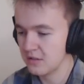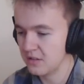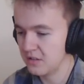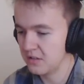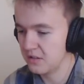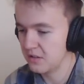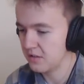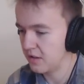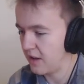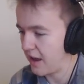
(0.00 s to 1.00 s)
Uh,
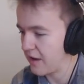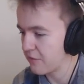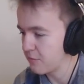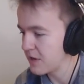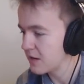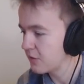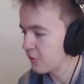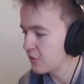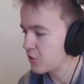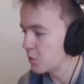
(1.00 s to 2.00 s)
I've made
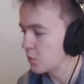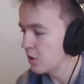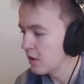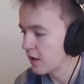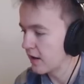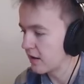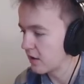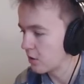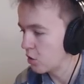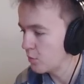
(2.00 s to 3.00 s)
for you,
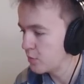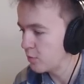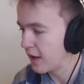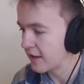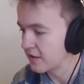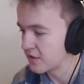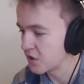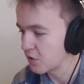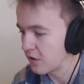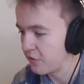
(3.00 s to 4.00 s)
and I hope you like it.
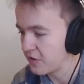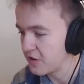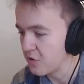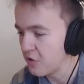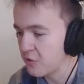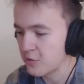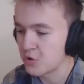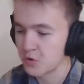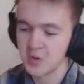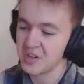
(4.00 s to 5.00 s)
Sorry for the awful
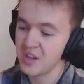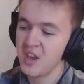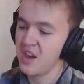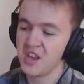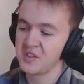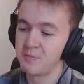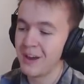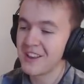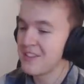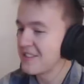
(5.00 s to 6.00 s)
drawing. It's
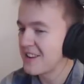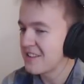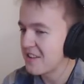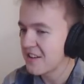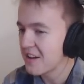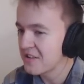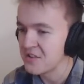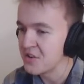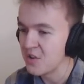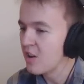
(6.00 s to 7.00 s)
better than anything I
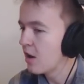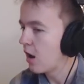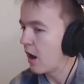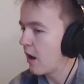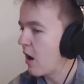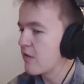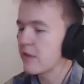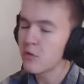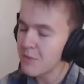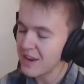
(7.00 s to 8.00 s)
could do. I, I've
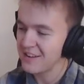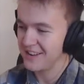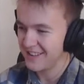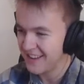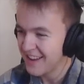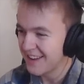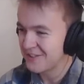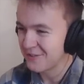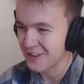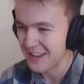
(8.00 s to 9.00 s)
never made a
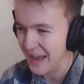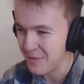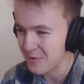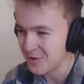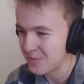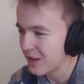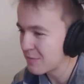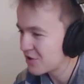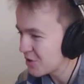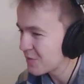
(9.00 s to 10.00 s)
drawing in Happy Wheels, but
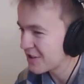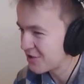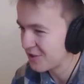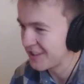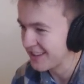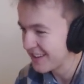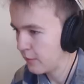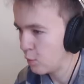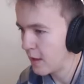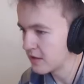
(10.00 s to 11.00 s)
I'm assuming it's tricky.
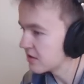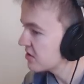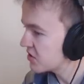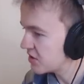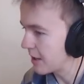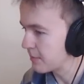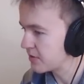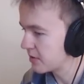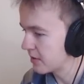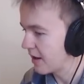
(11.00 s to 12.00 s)
Level one,
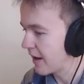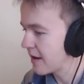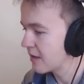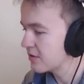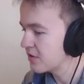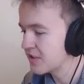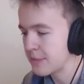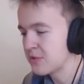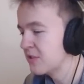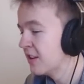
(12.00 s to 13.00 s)
steps. Yeah, I know how to do
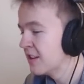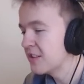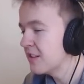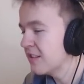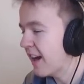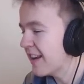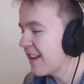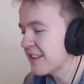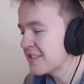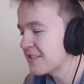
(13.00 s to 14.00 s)
steps. Dude. Don't, I
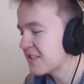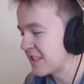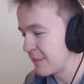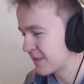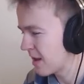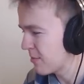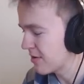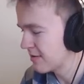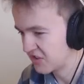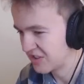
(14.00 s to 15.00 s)
know how to do steps, come
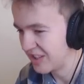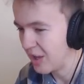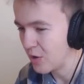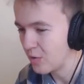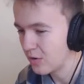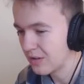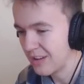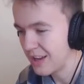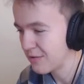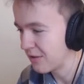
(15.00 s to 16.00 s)
on. Slow,
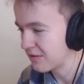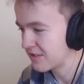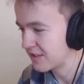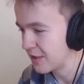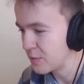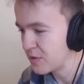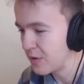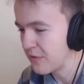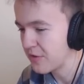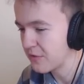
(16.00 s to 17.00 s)
I don't go slow. We
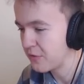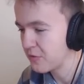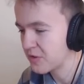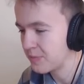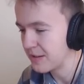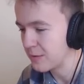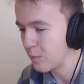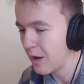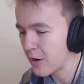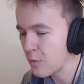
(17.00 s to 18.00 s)
do everything full speed.
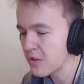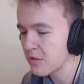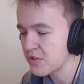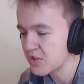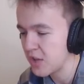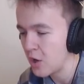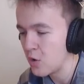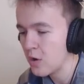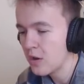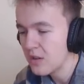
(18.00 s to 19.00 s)
Why would I want to go
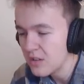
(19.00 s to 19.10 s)
slow?